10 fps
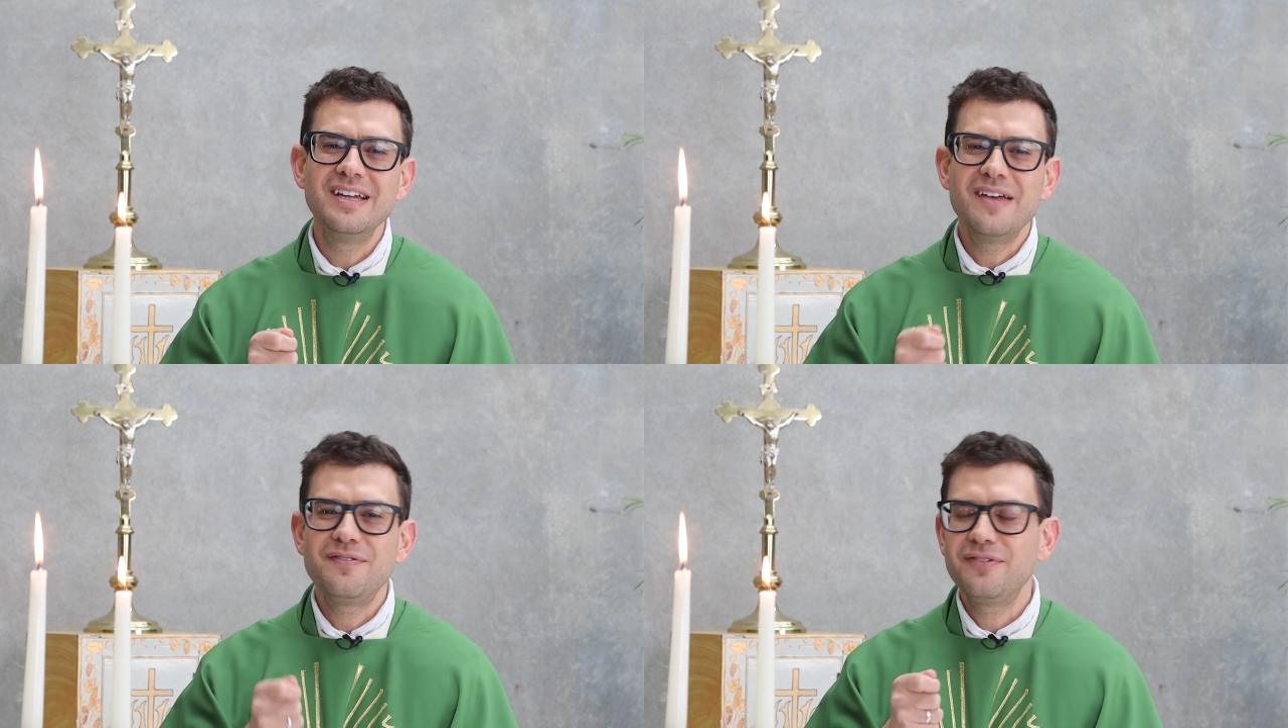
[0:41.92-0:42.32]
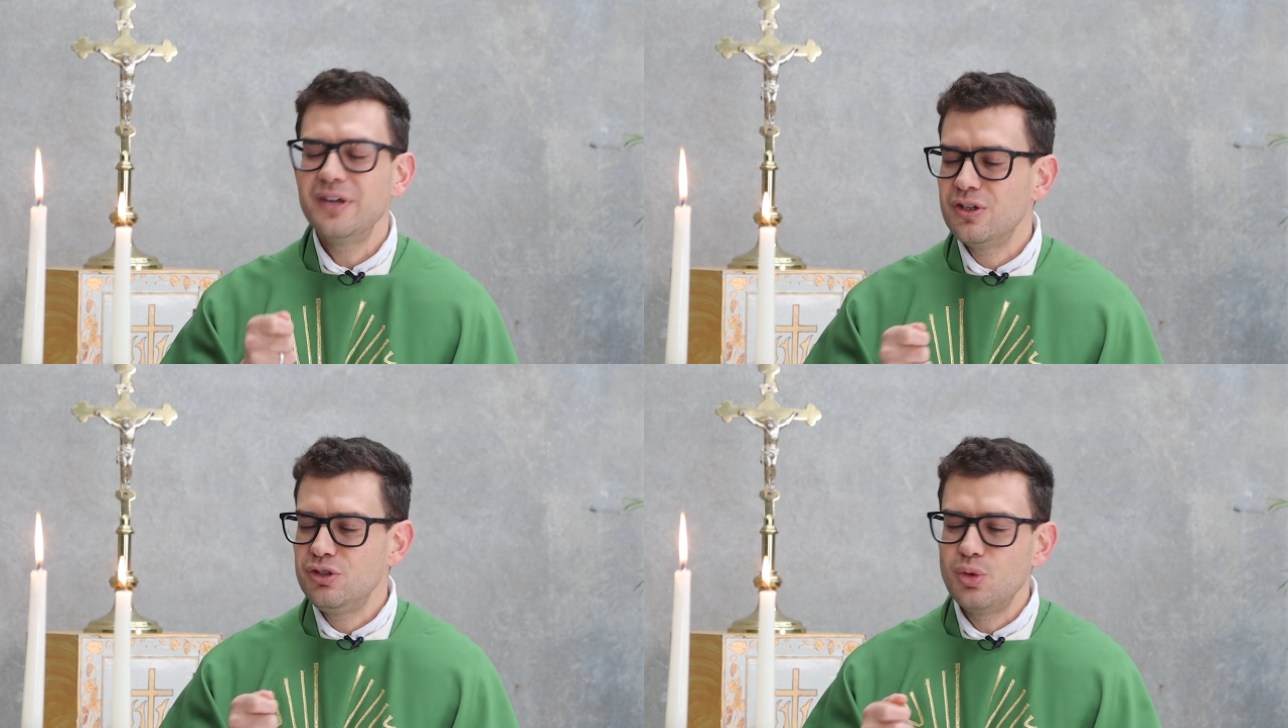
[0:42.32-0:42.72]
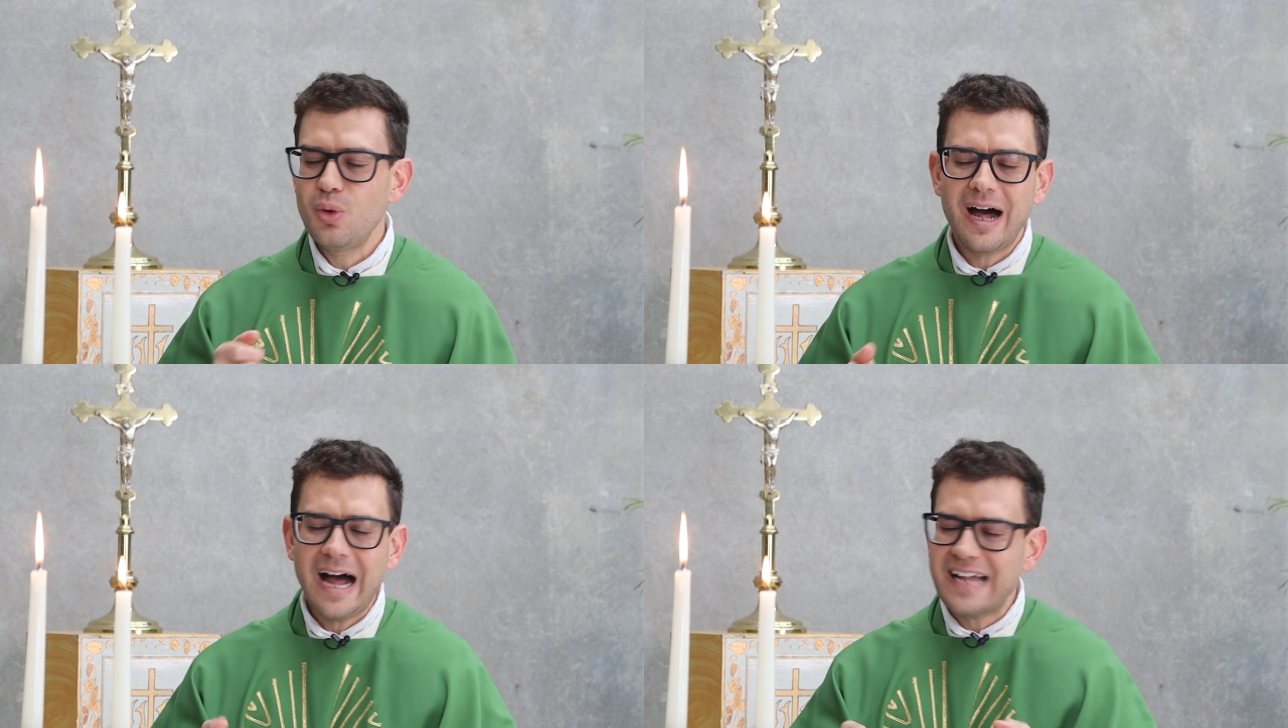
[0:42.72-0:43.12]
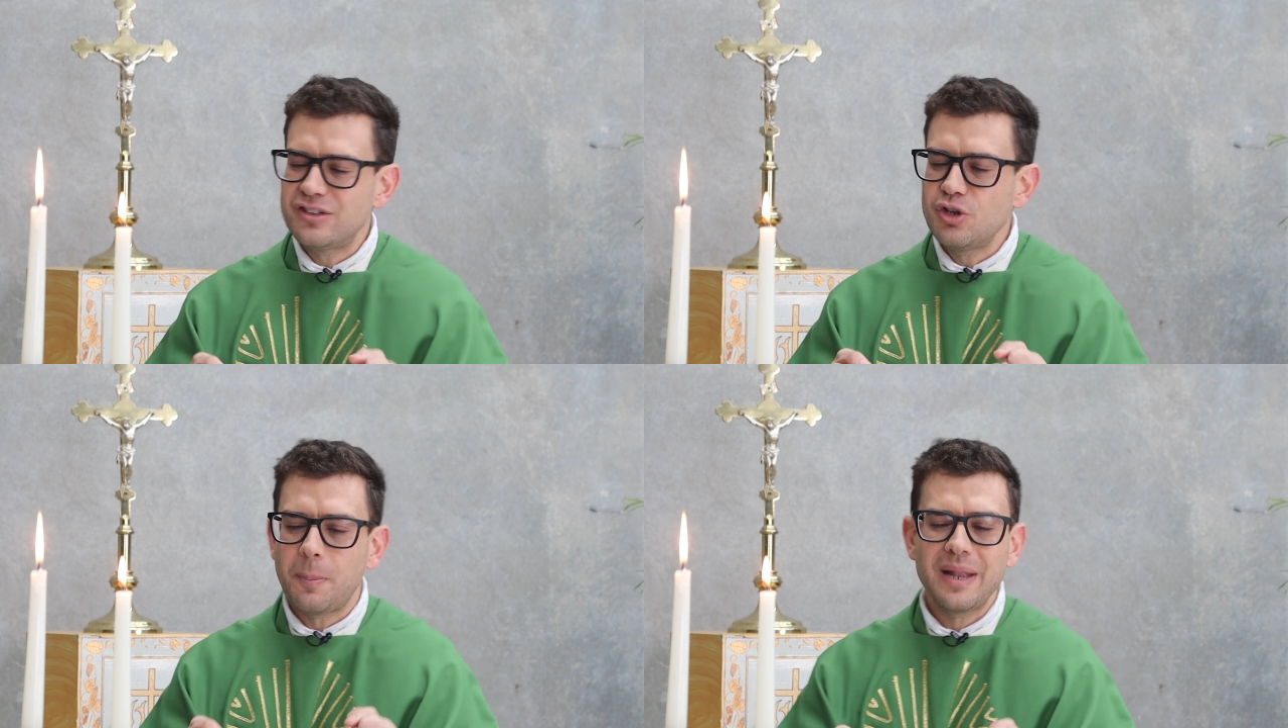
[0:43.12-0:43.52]
if you are
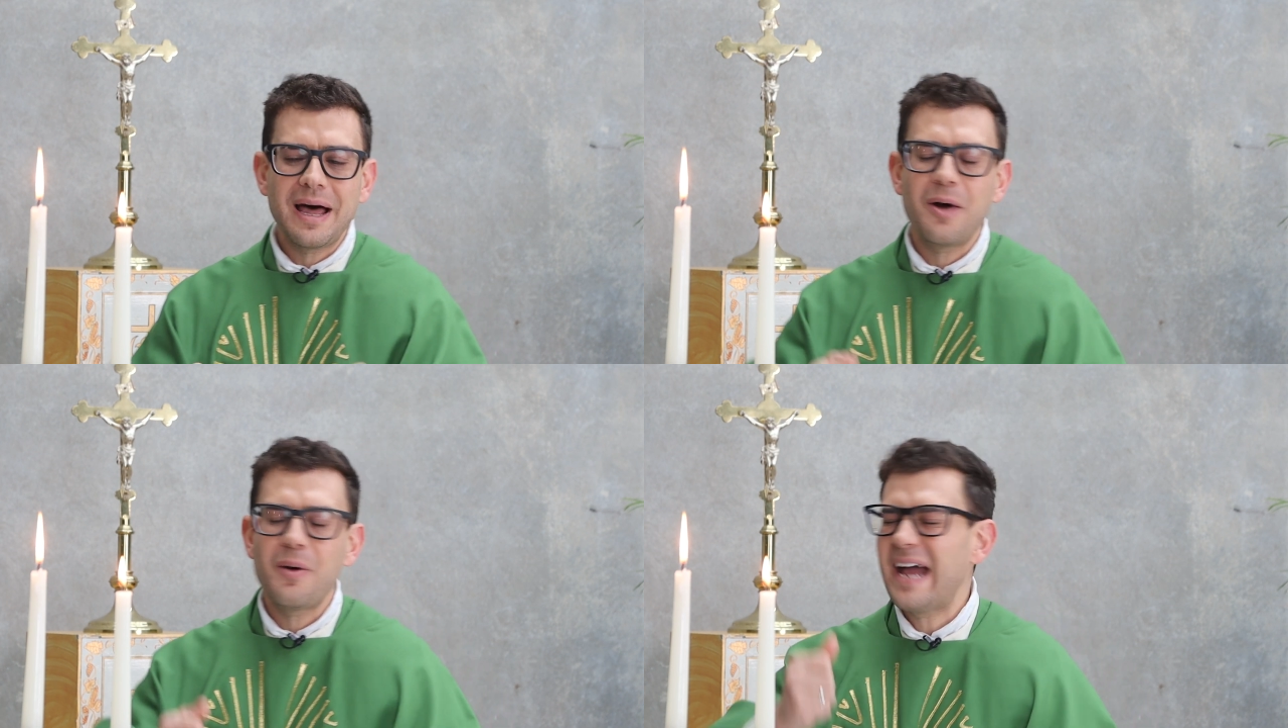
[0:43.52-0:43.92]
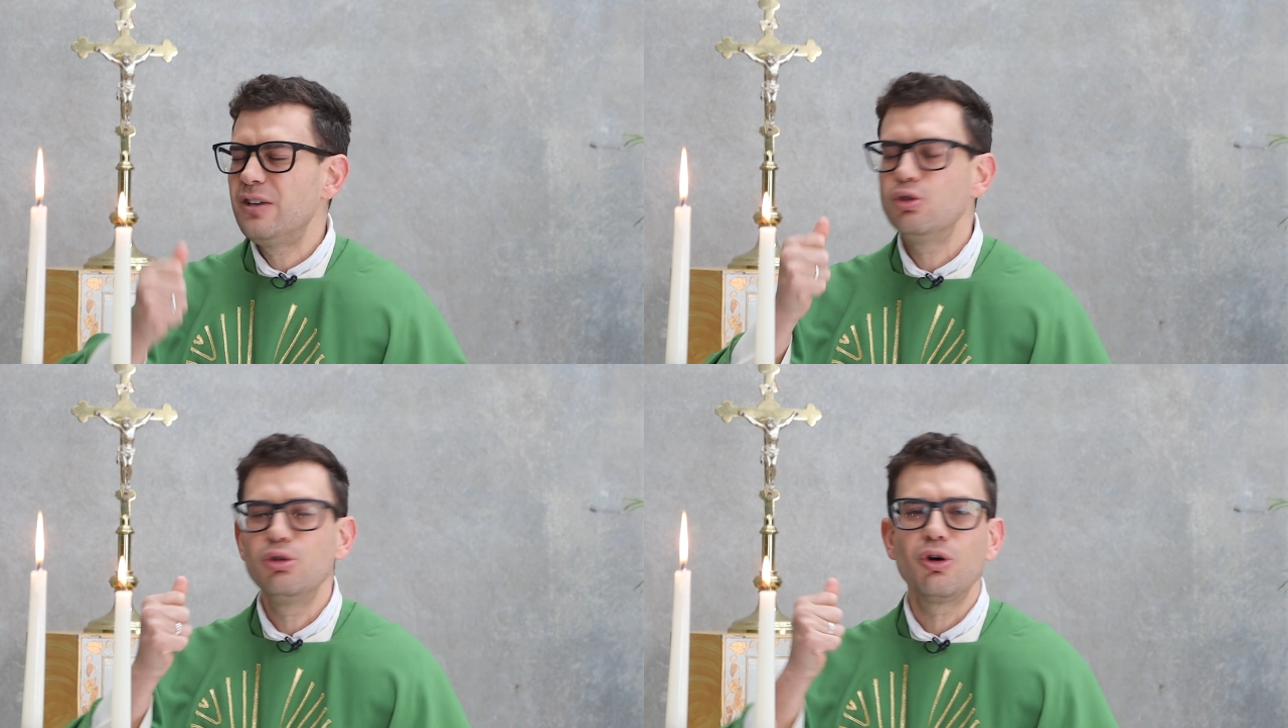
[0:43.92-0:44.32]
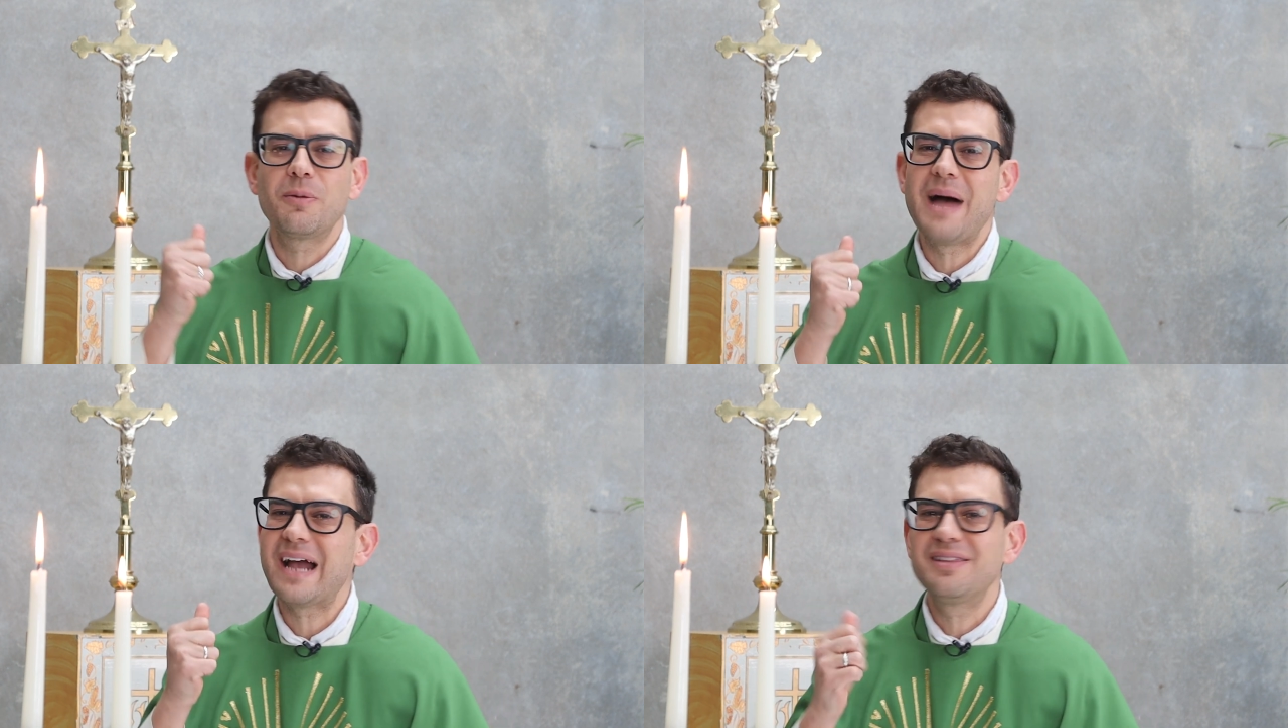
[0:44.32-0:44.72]
at your plow and you look back,